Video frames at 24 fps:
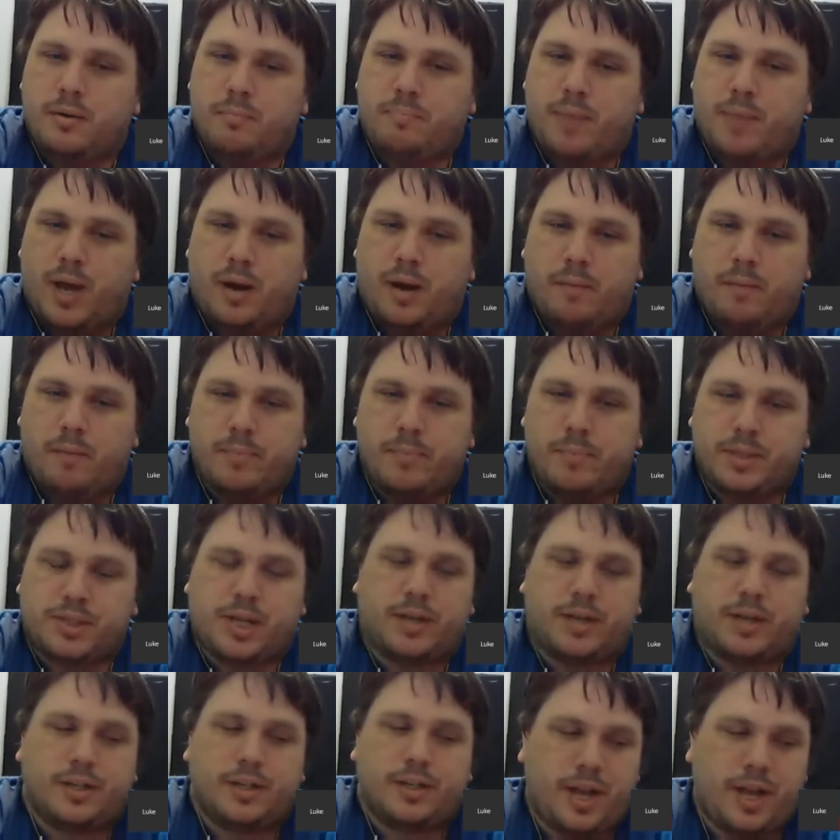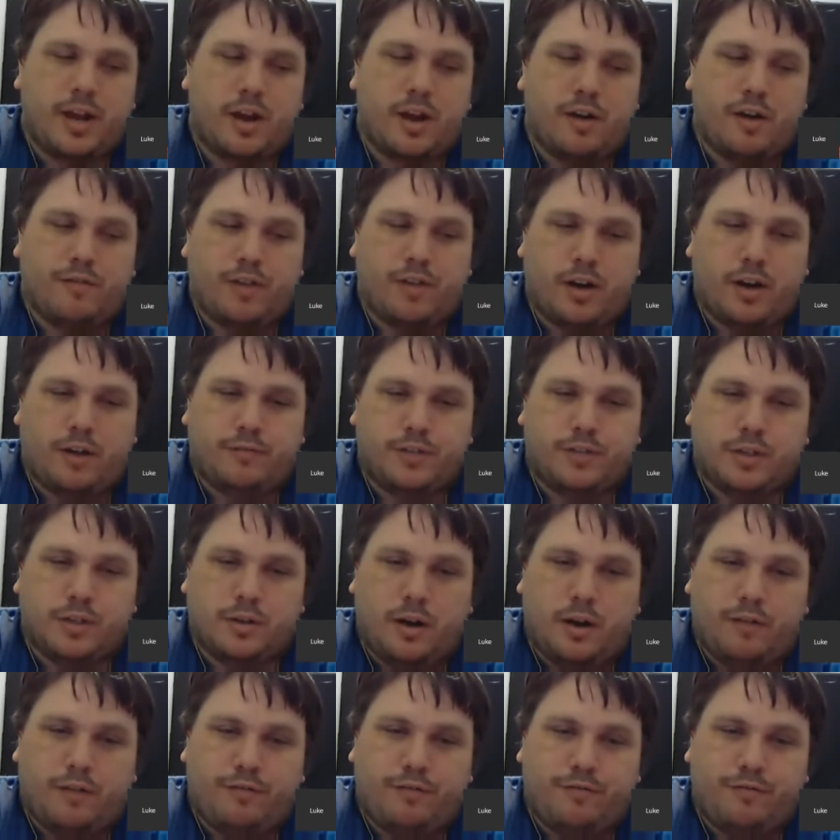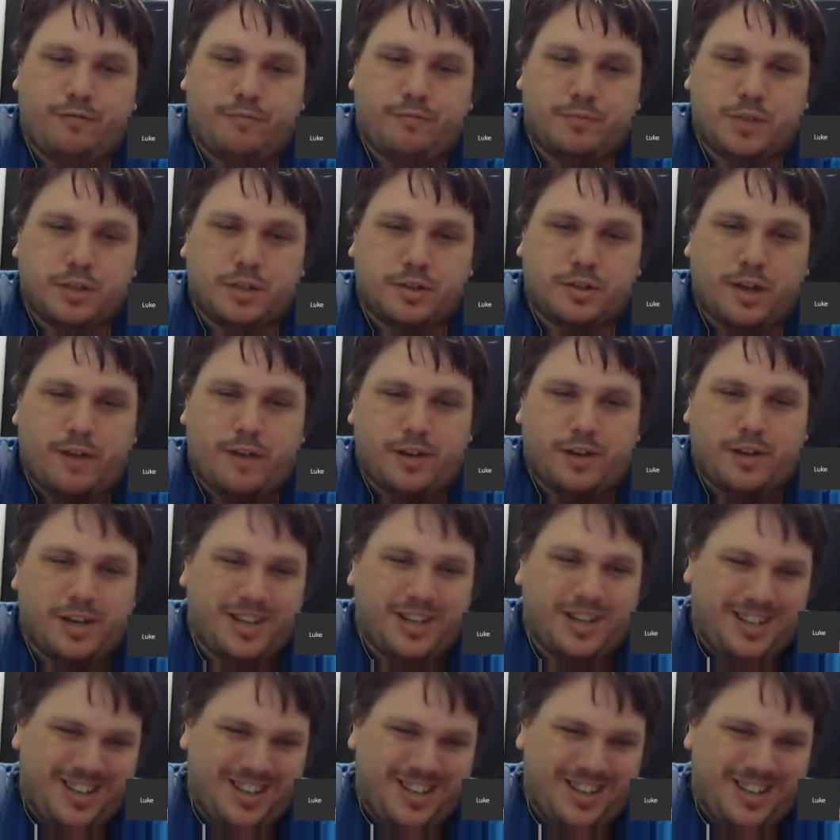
a misunderstanding of it I've discovered.